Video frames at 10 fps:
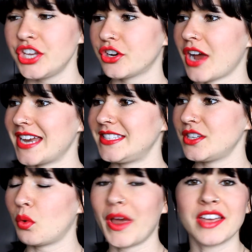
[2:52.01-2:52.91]
your
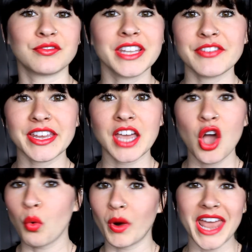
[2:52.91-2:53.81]
ideal way of living,
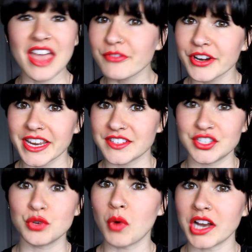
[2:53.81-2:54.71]
whatever it
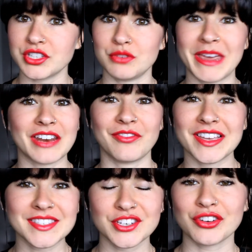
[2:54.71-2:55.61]
is you want to
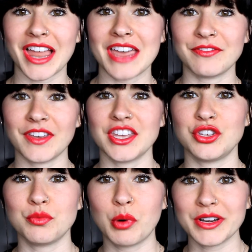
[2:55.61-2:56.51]
manifest in your life,
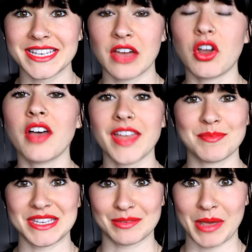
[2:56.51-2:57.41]
you put down on
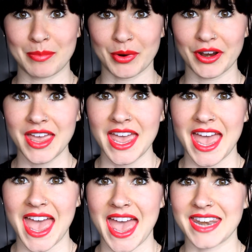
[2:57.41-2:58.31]
that piece of paper.
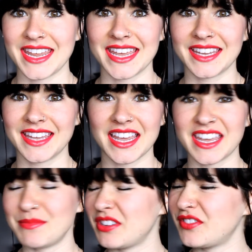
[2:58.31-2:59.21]
And it it
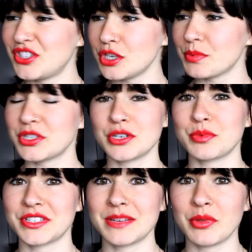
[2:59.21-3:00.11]
can be super,
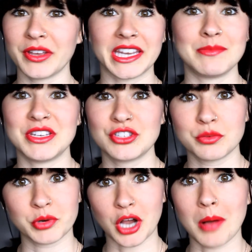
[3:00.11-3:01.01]
super simple. It can be
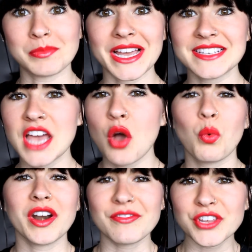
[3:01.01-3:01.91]
super complex.
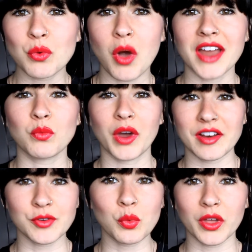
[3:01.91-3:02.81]
Whatever you want,
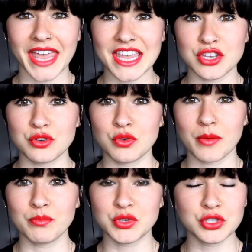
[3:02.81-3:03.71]
whatever will get
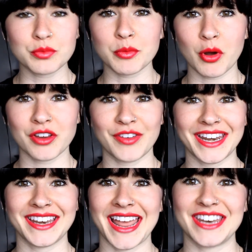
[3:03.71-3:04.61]
you super
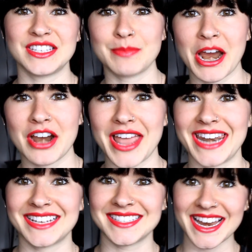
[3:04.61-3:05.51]
motivated and inspired
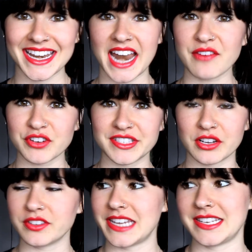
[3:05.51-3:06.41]
and excited every
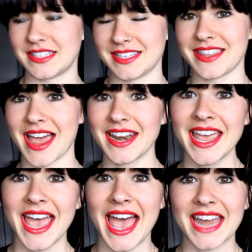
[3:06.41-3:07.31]
single day to see that.
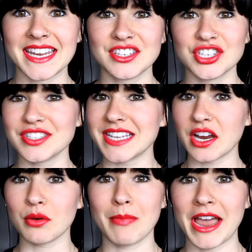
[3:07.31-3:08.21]
And it's just
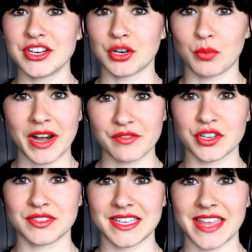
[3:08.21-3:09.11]
like a reminder whenever
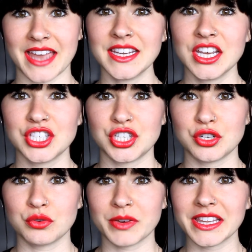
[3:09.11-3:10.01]
you see that
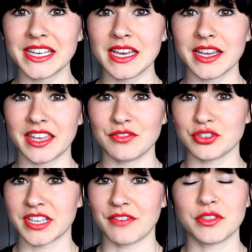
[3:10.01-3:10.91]
to really give
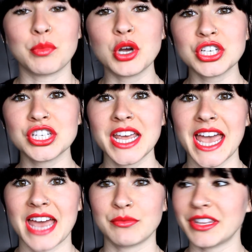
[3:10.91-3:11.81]
yourself the push
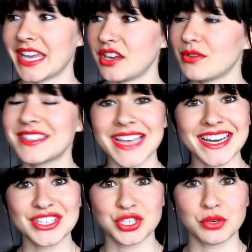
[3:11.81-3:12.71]
and really get you
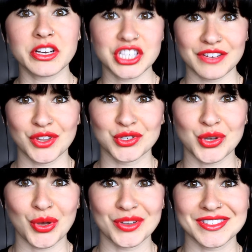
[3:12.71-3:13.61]
excited to achieve those
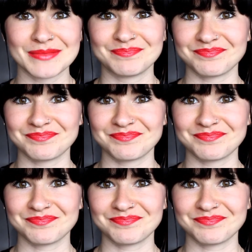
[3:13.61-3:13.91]
goals.